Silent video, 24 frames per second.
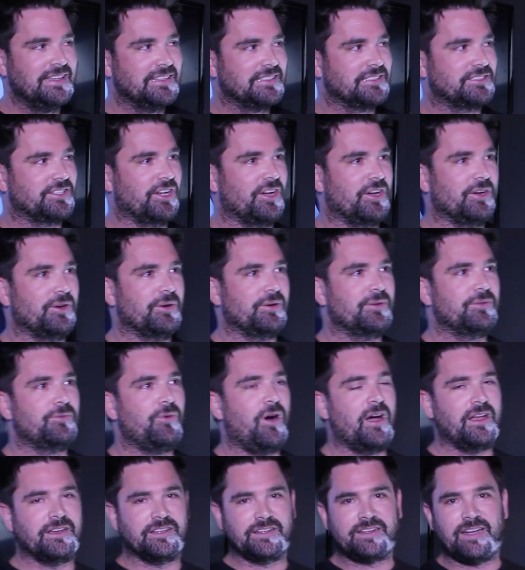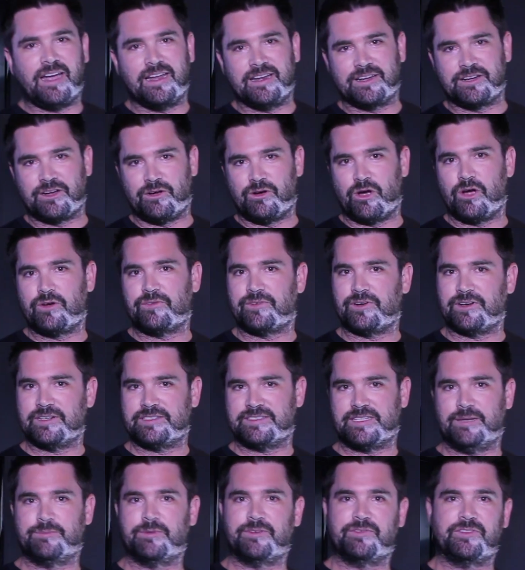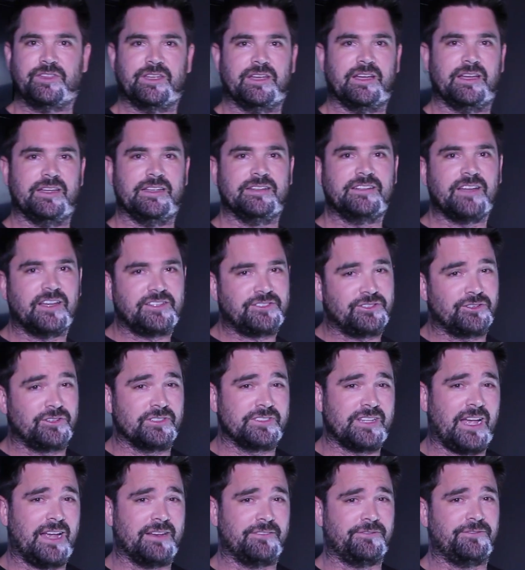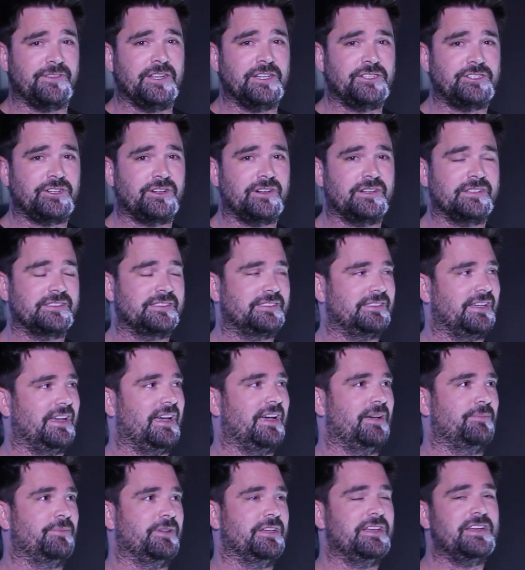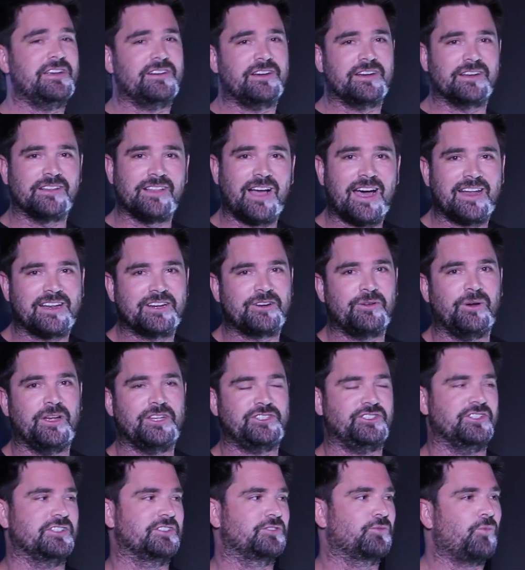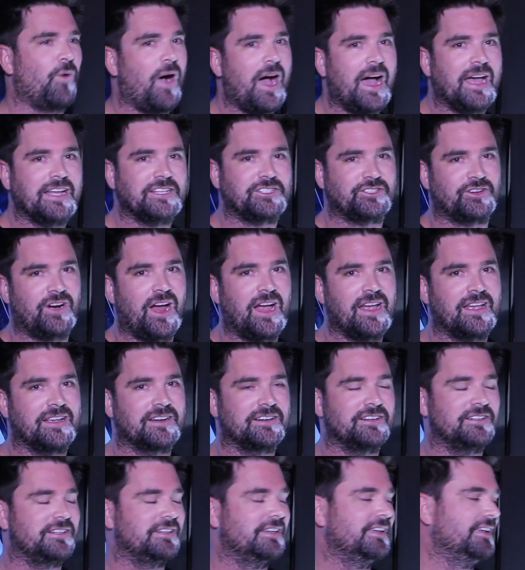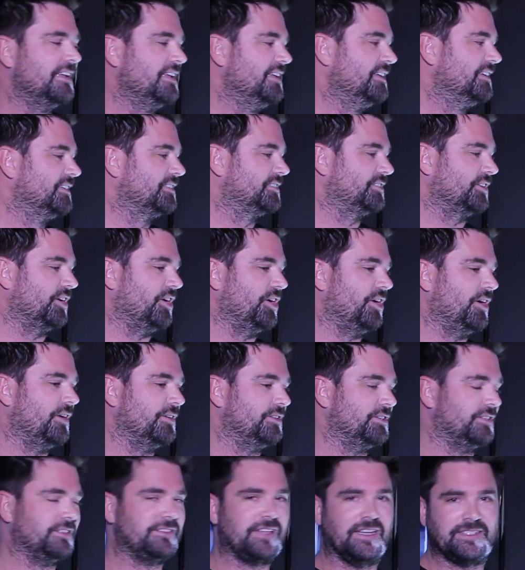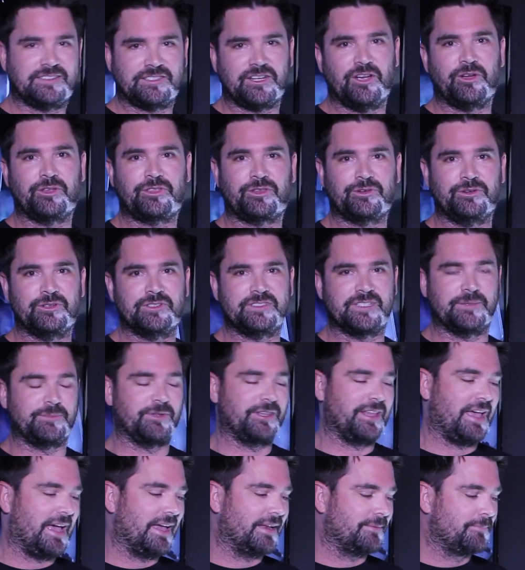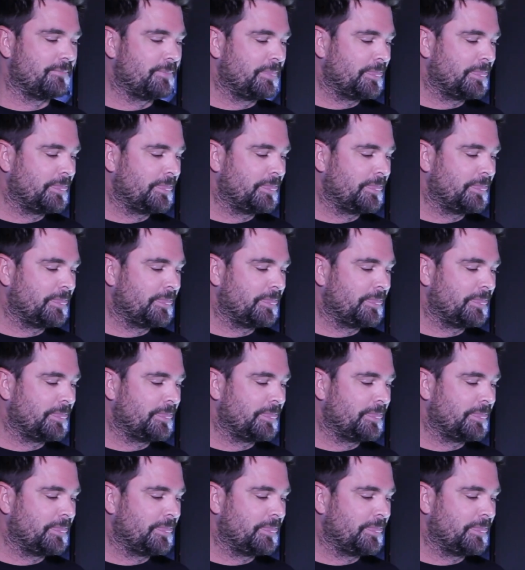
So wanted to kind of go over some of the industrial design features. I've been hearing a lot of questions, why triangle? So just let's go through some of that.